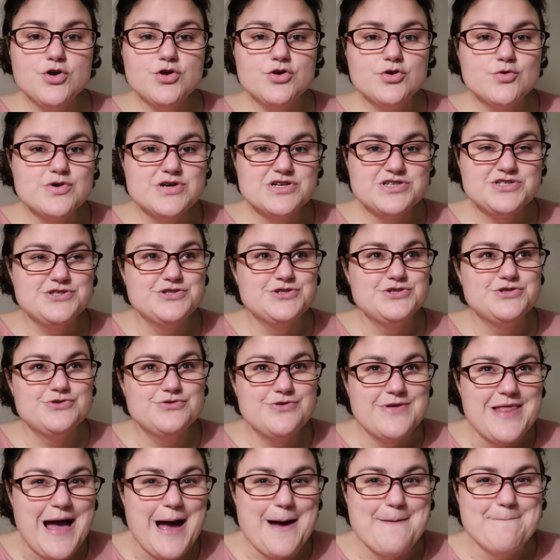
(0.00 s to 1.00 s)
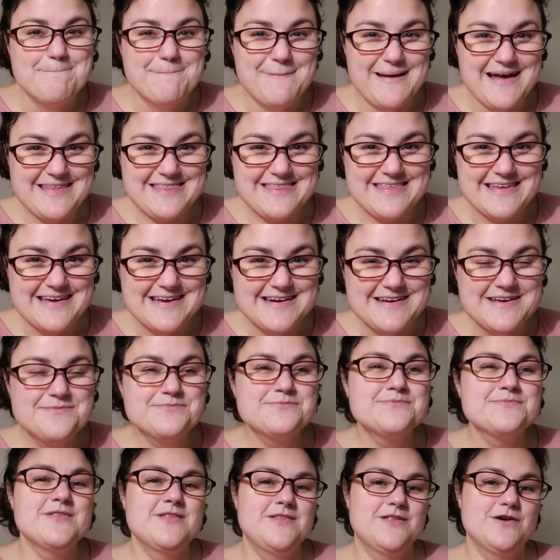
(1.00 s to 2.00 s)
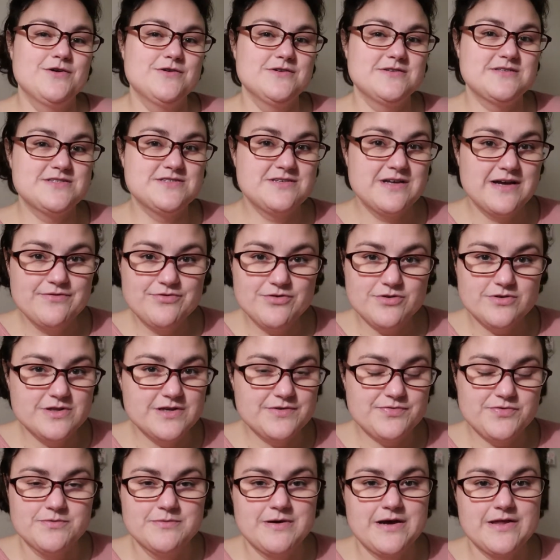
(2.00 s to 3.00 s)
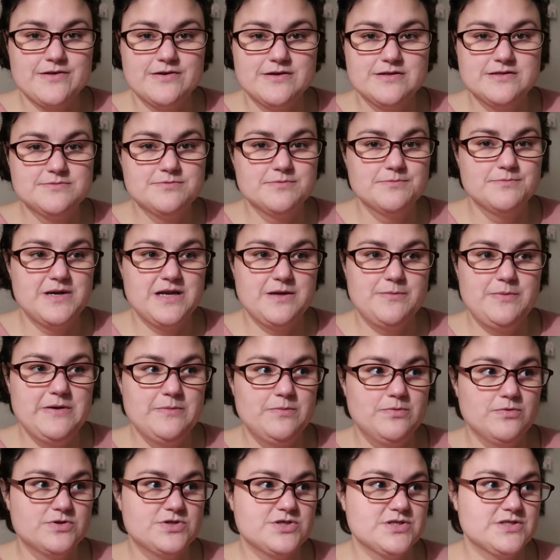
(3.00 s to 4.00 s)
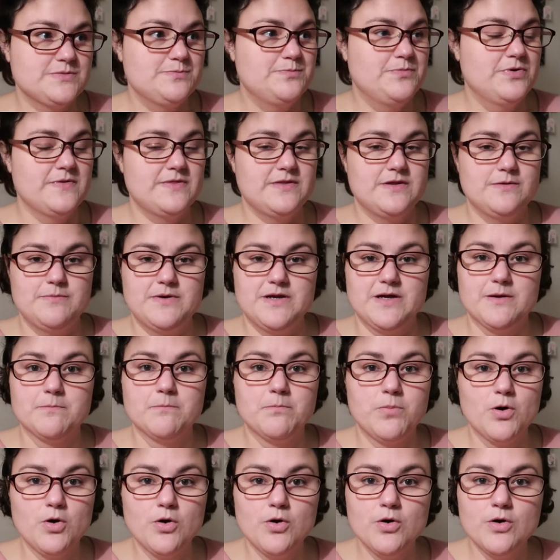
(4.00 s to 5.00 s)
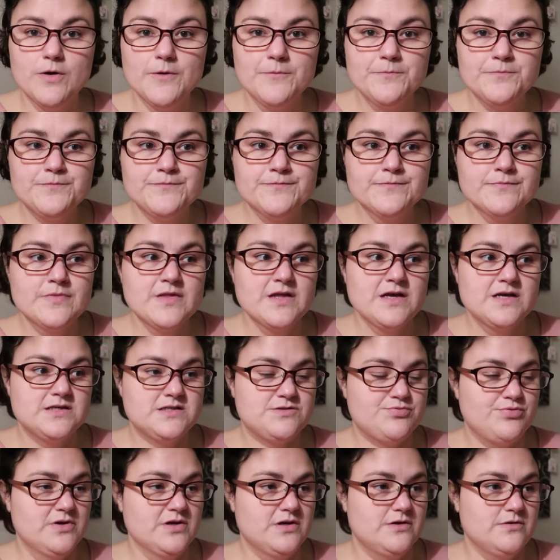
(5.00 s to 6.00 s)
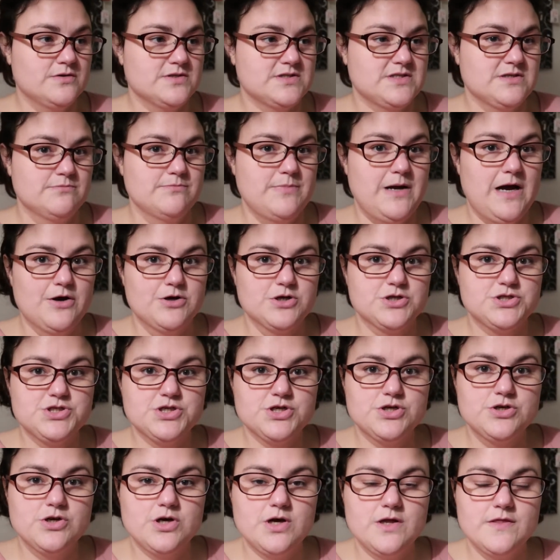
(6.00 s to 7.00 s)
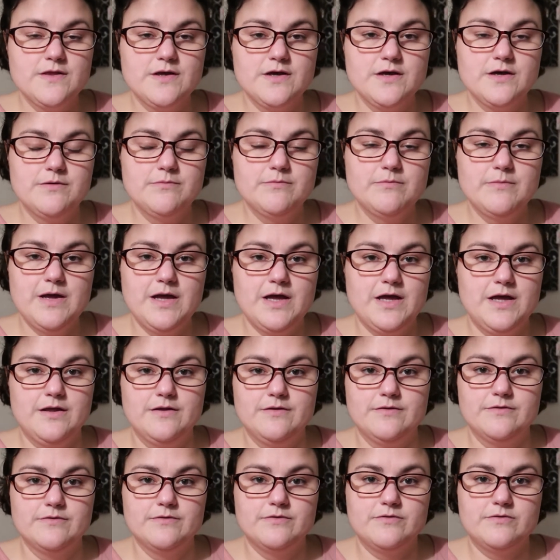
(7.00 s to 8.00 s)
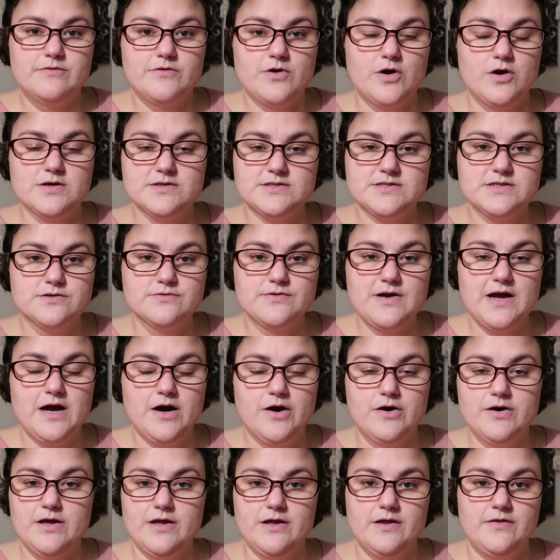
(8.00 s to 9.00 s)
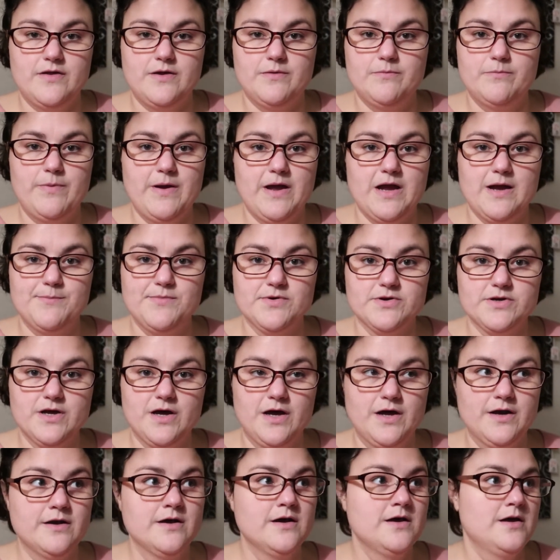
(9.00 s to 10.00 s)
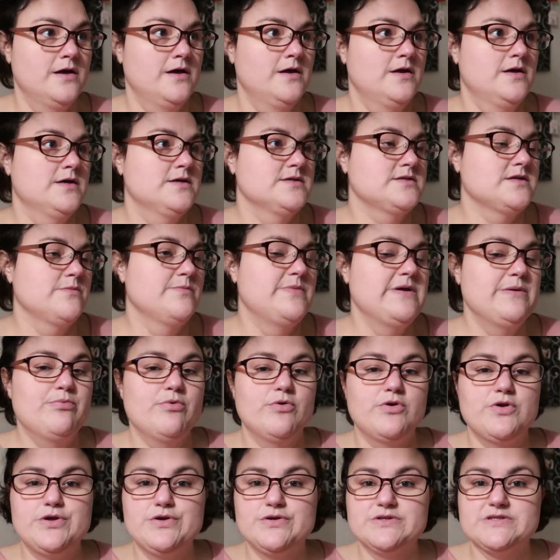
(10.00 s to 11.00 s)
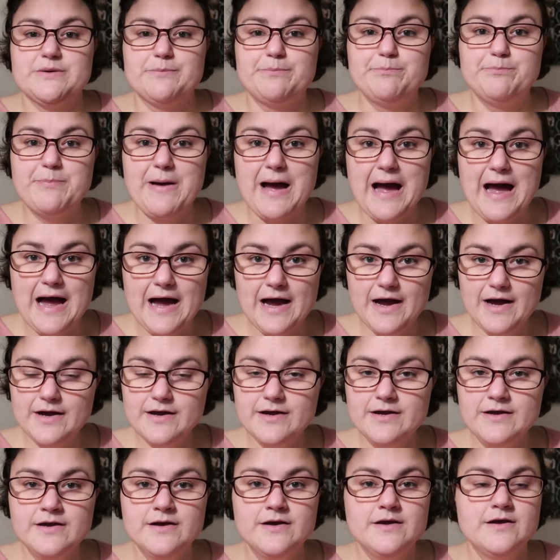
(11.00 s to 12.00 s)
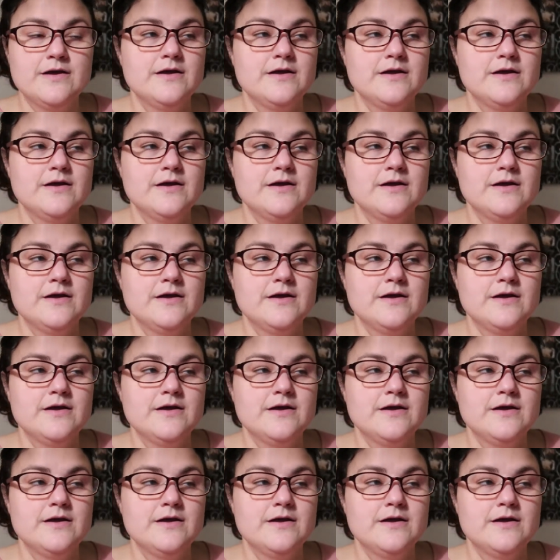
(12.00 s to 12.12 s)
you wish to do that method. There are several different methods. Many people just put them in a bowl, sprinkle some powdered sugar on them, and toss it around, and then bam, you're done. Some people use a bag.